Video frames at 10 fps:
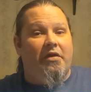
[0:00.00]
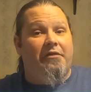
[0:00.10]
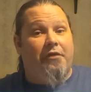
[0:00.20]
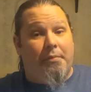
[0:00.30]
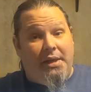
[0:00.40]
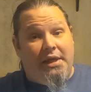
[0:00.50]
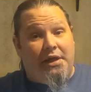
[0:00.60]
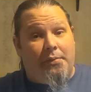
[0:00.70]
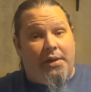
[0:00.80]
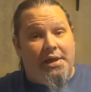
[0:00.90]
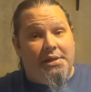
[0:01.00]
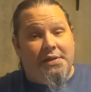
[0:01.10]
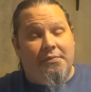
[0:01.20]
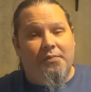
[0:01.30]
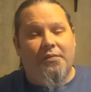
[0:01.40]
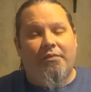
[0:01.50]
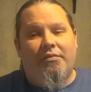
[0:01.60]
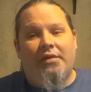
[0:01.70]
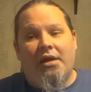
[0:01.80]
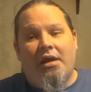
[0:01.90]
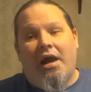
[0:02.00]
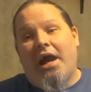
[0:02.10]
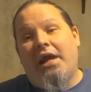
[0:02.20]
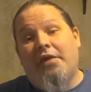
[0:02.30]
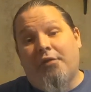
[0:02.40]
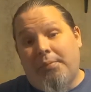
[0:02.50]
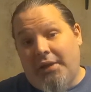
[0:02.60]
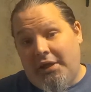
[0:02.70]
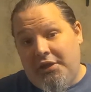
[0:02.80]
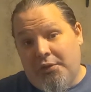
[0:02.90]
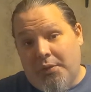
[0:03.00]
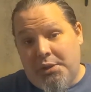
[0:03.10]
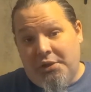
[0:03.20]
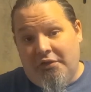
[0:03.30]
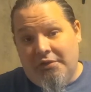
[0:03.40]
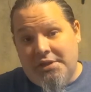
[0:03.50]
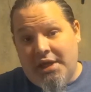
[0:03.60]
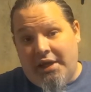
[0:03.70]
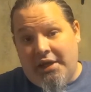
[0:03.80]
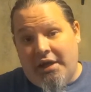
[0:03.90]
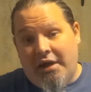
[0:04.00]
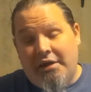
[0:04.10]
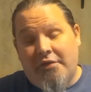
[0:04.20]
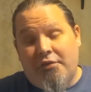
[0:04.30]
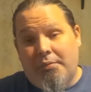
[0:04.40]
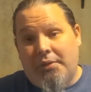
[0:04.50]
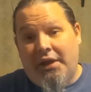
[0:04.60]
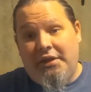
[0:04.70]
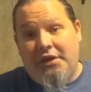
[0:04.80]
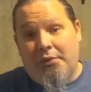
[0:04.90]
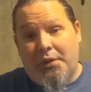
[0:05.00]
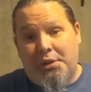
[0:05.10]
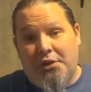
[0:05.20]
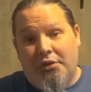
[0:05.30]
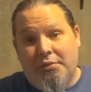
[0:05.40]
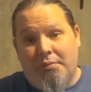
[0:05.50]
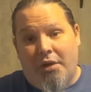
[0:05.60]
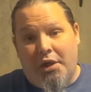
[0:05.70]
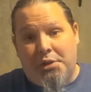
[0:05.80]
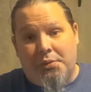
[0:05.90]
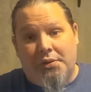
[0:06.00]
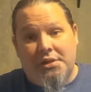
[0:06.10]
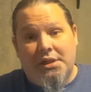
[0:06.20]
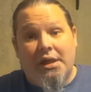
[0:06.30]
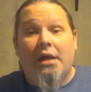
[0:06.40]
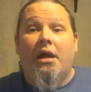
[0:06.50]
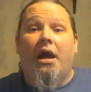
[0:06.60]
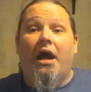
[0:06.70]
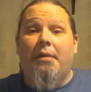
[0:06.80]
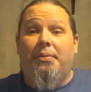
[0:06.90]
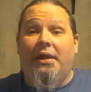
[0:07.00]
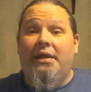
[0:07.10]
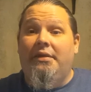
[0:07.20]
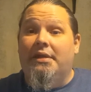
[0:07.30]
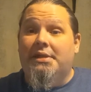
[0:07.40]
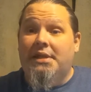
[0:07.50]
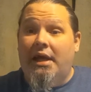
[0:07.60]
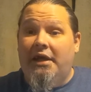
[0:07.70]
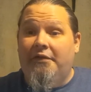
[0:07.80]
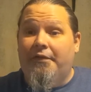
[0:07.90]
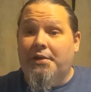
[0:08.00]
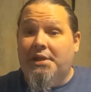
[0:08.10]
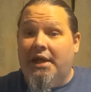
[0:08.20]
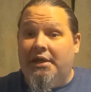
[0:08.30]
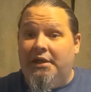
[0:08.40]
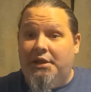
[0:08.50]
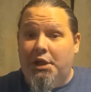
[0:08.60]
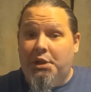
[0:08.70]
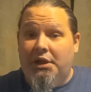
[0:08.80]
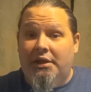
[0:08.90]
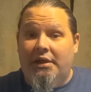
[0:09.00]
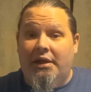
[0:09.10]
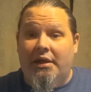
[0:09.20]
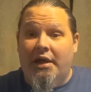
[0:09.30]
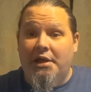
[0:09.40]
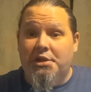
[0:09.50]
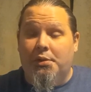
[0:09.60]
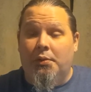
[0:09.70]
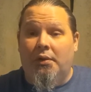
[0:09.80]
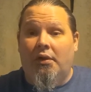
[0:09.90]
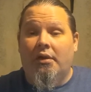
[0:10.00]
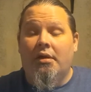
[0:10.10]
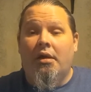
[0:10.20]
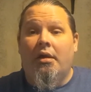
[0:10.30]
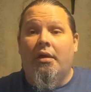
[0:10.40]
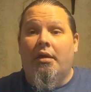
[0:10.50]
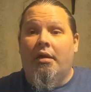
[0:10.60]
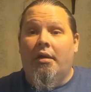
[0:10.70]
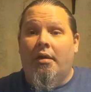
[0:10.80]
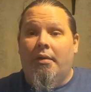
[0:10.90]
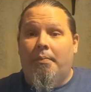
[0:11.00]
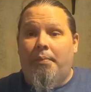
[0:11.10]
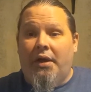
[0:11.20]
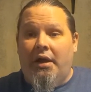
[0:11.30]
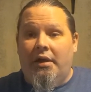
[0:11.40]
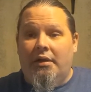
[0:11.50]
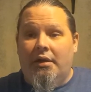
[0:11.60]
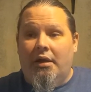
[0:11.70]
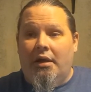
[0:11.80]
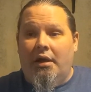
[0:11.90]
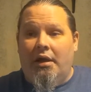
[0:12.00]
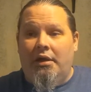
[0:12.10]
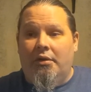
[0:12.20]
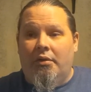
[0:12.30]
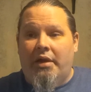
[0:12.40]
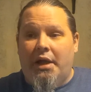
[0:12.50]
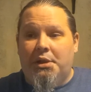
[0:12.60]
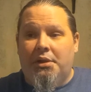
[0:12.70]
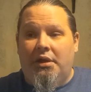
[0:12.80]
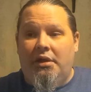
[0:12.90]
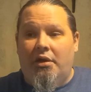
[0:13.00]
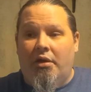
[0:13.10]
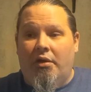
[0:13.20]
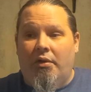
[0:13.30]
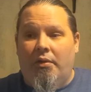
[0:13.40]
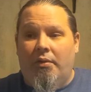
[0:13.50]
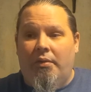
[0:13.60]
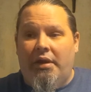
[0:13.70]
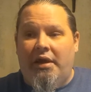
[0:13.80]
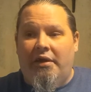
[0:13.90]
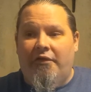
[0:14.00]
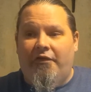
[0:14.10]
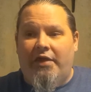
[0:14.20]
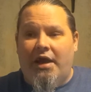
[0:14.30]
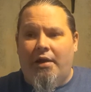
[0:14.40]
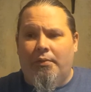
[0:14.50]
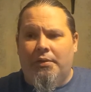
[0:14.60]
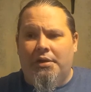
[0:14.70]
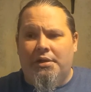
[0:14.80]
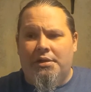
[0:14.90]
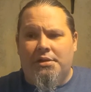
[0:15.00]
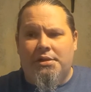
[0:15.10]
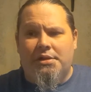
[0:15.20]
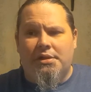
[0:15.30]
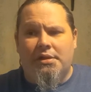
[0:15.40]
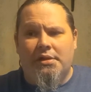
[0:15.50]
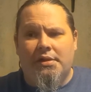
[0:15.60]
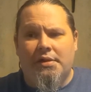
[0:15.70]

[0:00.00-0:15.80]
For me, anyways. I never played the original setting. I never played the original modules. I played in the setting for 2nd edition in high school. But I don't actually know if that was